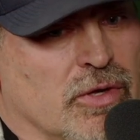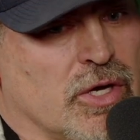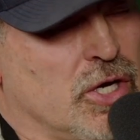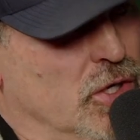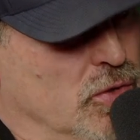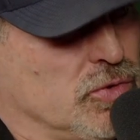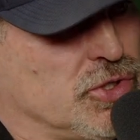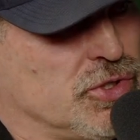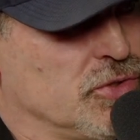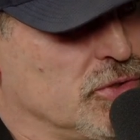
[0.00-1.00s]

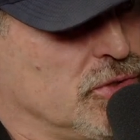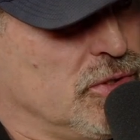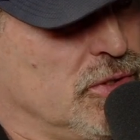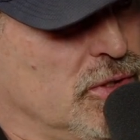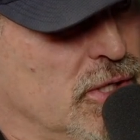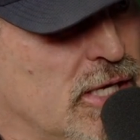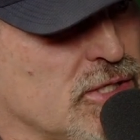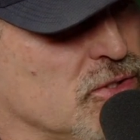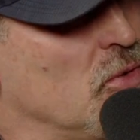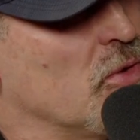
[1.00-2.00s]
coach
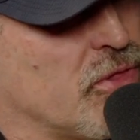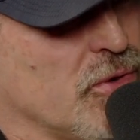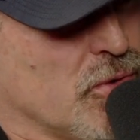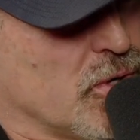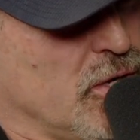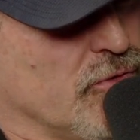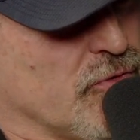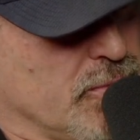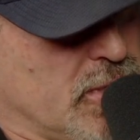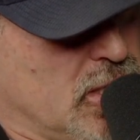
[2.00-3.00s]
has no authority over
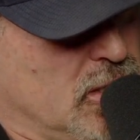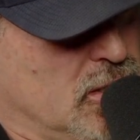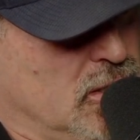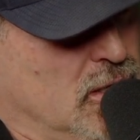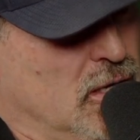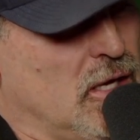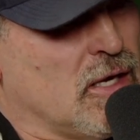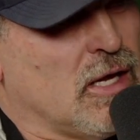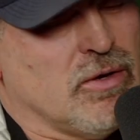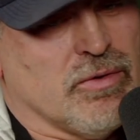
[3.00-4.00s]
me, and
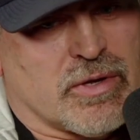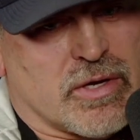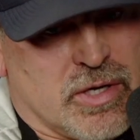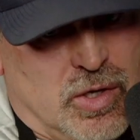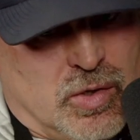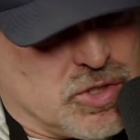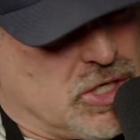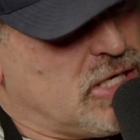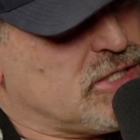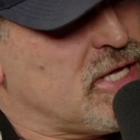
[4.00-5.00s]
I know the coach
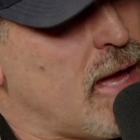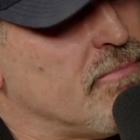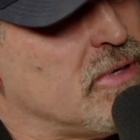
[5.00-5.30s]
has not been